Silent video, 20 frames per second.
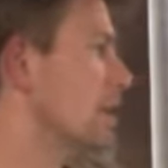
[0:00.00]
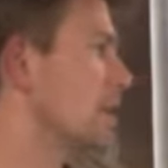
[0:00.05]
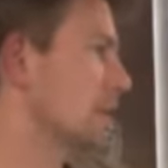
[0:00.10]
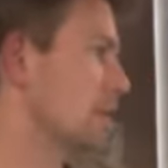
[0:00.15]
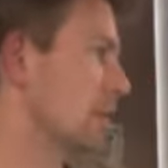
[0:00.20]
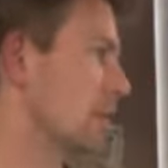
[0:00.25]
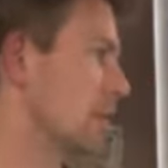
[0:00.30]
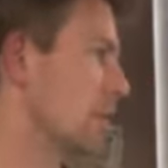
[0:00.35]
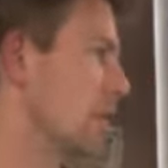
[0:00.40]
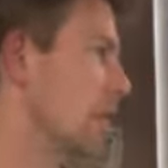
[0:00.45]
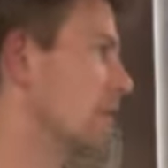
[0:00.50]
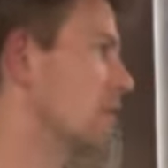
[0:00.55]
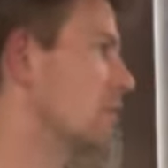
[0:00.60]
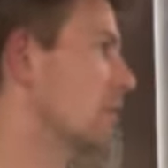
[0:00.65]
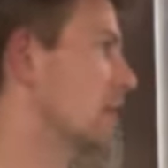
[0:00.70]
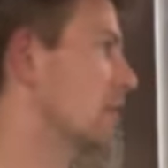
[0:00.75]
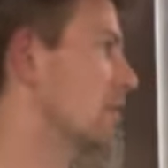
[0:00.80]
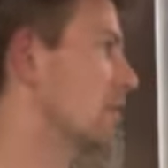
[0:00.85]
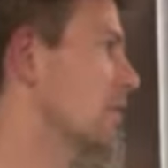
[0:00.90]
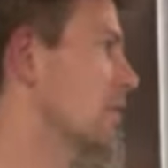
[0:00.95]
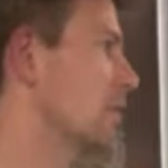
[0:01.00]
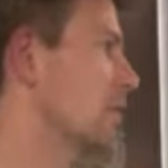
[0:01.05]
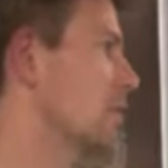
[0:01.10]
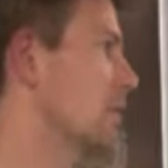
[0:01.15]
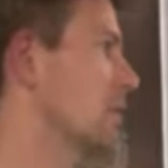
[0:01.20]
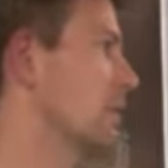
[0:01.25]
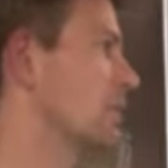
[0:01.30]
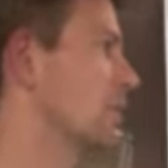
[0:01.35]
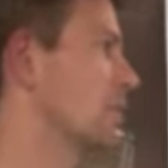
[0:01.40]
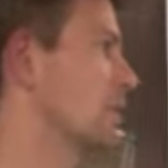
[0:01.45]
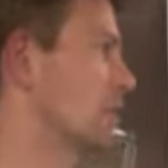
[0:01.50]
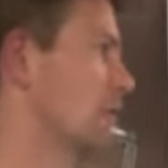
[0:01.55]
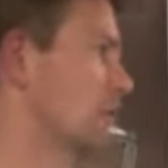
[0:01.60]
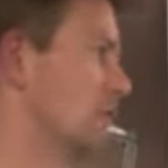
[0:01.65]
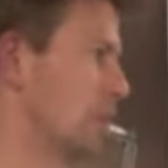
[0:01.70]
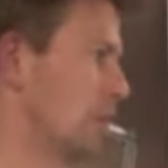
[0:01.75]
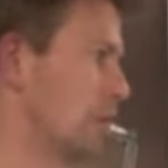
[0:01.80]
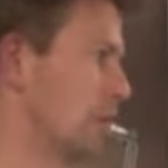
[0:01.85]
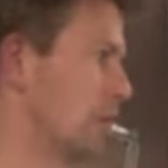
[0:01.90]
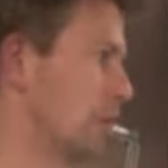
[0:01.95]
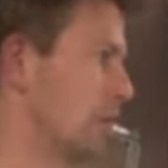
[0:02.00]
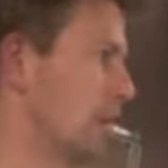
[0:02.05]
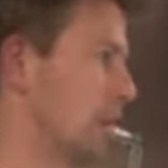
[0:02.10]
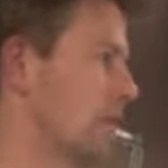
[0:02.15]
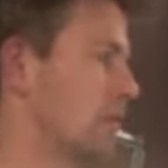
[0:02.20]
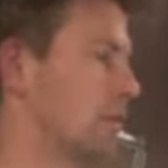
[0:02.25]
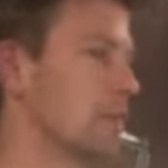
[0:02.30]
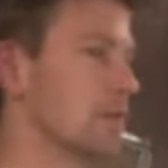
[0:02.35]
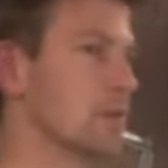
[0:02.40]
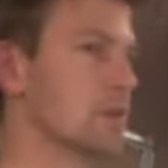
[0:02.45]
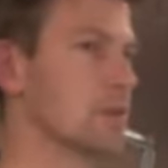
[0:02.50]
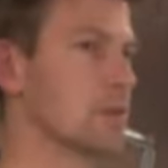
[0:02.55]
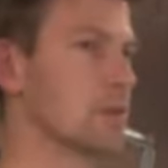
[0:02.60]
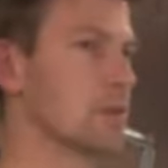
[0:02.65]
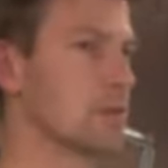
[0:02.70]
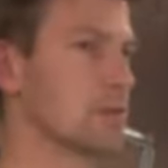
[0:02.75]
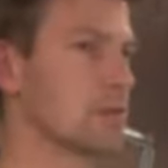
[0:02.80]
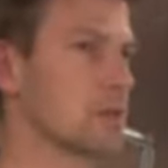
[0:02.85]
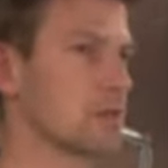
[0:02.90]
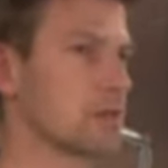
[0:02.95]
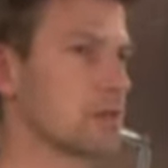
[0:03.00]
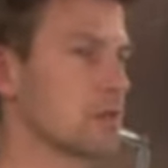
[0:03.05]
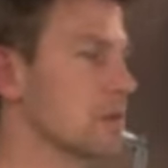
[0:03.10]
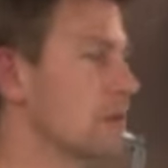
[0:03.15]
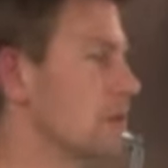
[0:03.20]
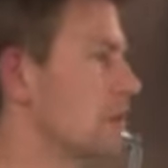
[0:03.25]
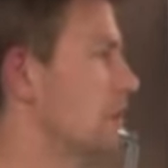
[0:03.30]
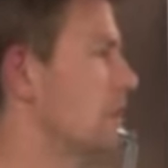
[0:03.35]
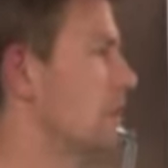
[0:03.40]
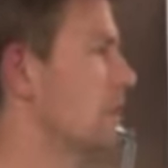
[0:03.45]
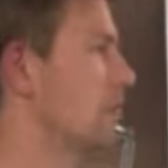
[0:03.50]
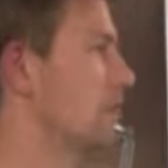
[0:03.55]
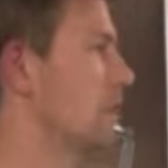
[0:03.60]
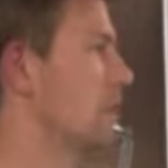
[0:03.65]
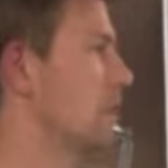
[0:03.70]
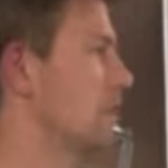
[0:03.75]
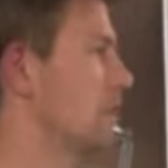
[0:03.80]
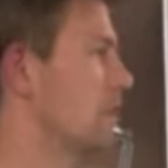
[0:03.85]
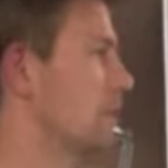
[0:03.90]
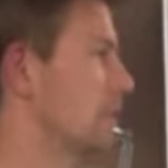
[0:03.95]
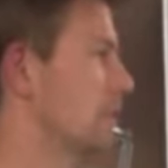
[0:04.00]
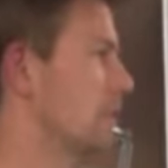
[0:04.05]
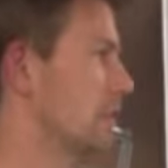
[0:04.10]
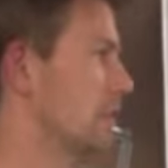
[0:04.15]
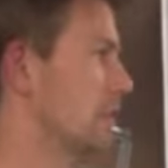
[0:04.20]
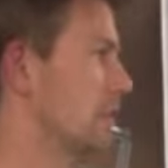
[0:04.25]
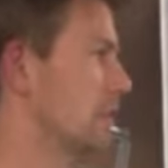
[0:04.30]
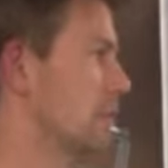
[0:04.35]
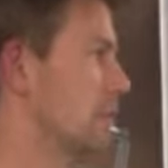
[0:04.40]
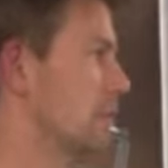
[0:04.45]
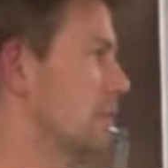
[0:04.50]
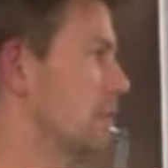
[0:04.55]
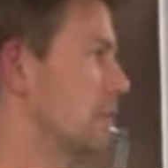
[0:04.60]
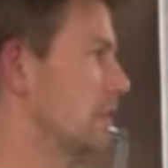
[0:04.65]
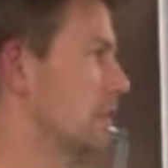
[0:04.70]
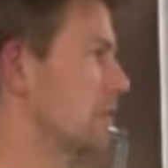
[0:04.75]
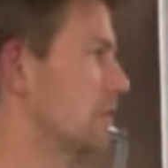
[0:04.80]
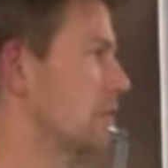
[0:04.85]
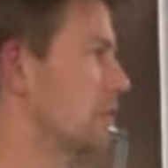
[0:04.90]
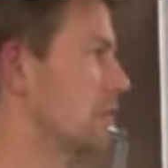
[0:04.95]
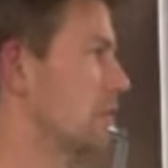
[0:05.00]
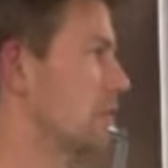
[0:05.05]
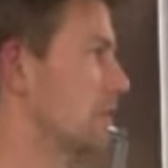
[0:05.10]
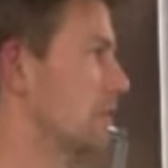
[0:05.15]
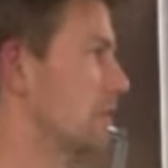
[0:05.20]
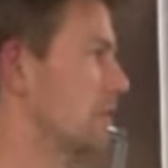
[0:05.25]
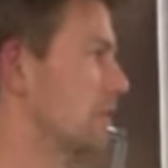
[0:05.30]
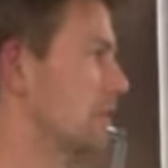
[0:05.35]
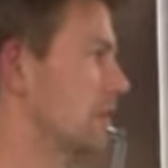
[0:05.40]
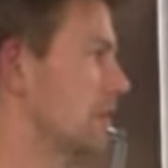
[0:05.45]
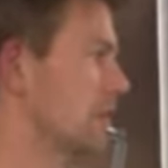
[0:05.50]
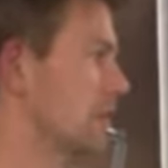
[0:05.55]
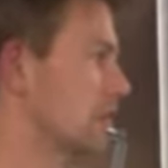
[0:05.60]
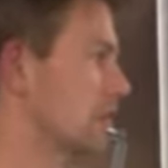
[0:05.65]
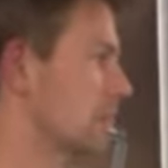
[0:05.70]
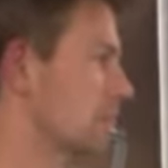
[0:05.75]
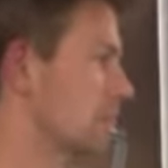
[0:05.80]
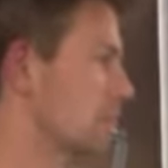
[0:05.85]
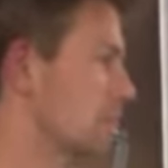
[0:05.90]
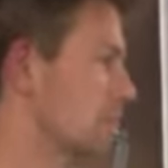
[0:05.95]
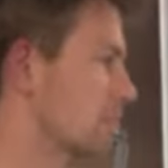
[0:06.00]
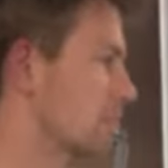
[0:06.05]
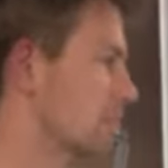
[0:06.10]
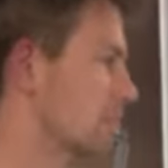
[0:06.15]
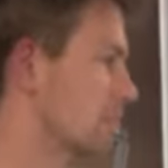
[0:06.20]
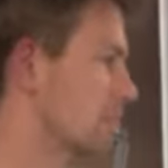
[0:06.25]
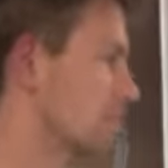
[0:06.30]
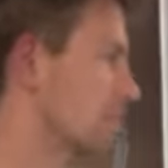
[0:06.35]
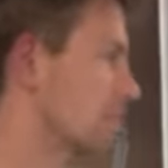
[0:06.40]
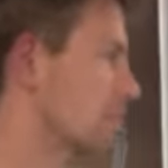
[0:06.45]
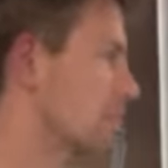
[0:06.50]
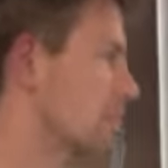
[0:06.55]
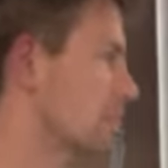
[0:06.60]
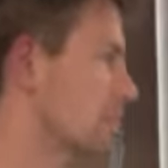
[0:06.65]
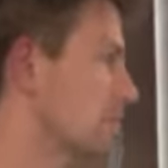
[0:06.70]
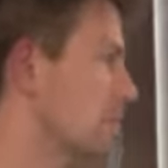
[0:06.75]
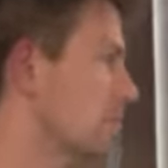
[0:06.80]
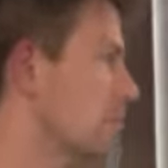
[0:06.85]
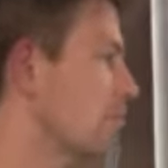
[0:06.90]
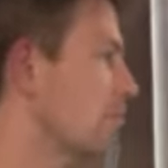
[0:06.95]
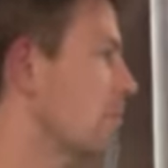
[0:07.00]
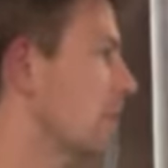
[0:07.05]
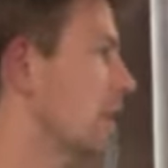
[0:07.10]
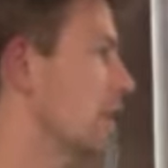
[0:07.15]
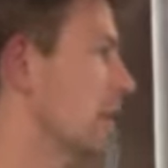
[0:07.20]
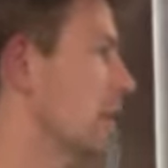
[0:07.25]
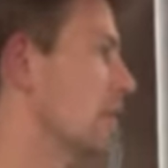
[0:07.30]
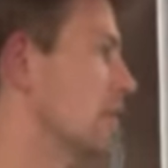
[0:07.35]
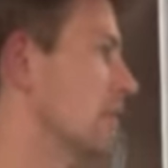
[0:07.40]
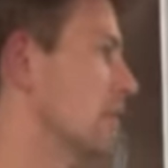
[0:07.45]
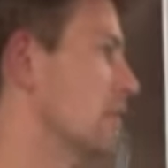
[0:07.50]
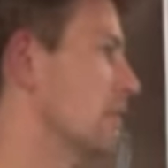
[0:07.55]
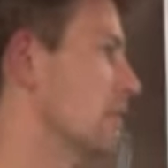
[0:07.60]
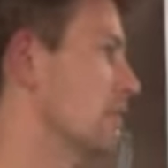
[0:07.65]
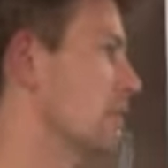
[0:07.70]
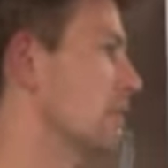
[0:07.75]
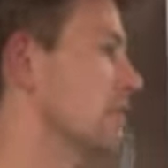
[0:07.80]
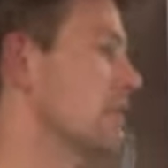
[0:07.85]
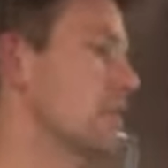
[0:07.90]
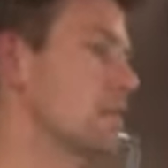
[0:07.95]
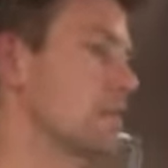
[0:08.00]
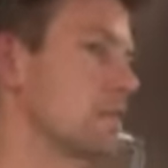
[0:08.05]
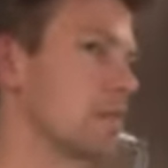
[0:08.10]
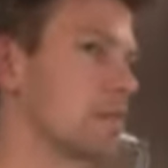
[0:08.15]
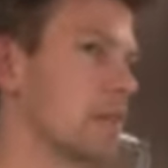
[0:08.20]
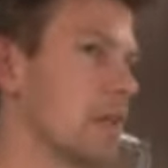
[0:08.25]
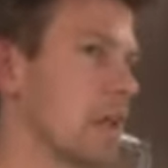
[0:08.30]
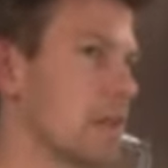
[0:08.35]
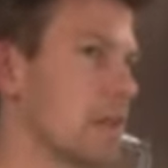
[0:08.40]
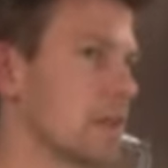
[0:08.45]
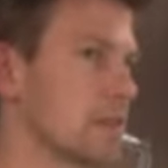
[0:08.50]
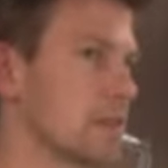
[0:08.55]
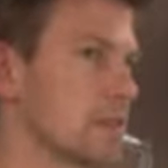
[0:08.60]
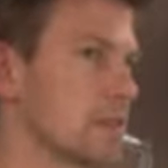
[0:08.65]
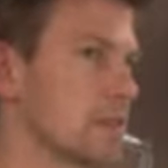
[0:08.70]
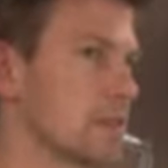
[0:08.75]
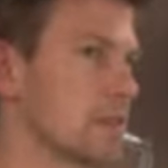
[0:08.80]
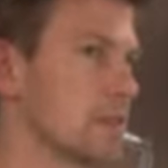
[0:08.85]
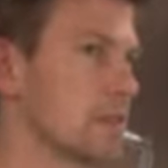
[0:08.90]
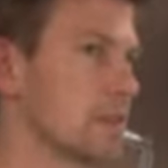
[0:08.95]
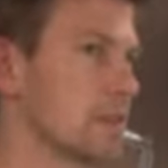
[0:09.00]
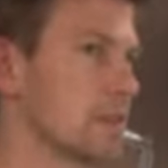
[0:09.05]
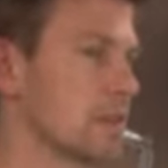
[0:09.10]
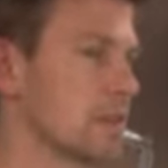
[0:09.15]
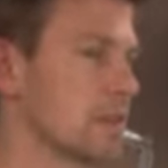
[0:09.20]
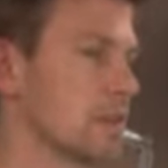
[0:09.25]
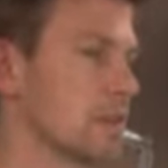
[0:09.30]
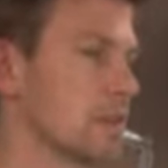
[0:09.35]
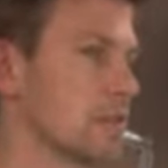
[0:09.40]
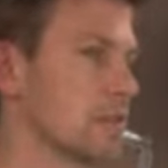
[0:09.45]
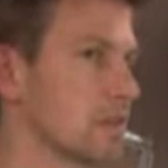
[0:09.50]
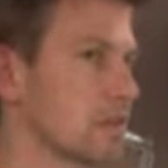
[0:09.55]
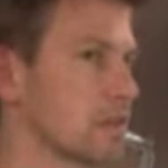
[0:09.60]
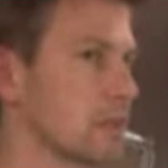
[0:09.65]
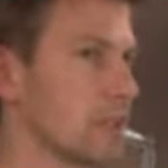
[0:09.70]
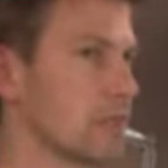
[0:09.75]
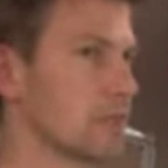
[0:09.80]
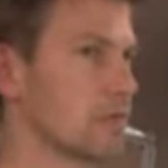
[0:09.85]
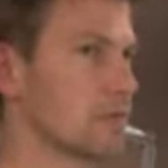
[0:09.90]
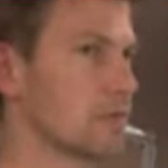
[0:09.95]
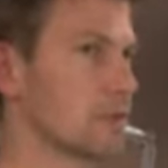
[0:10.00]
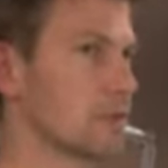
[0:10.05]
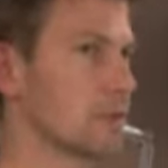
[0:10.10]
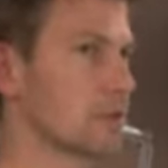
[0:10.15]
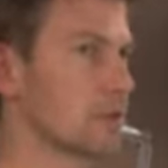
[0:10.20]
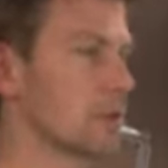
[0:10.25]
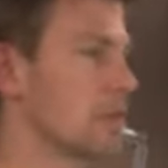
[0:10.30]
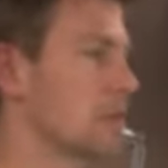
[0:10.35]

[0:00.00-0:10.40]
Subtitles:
So he tried to do this for documentaries also, writing the documentary manifest. It wasn't as successful.